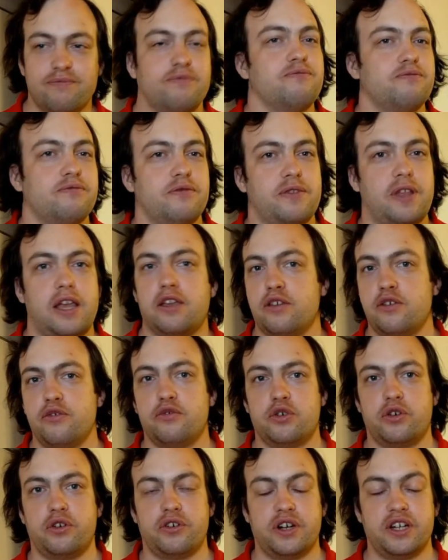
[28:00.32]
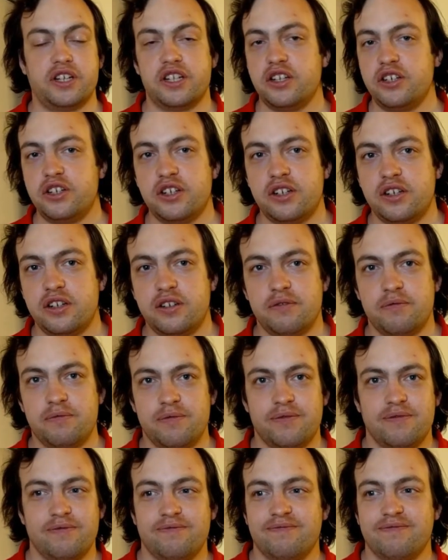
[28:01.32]
Thank you for your attention,
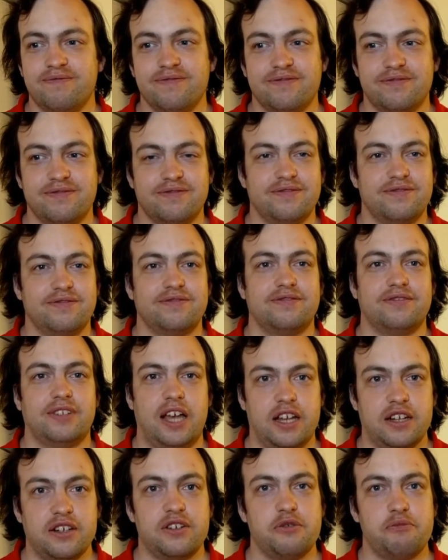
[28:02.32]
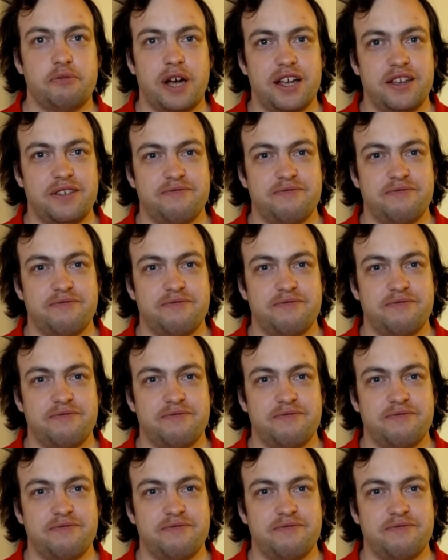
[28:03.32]
and goodbye.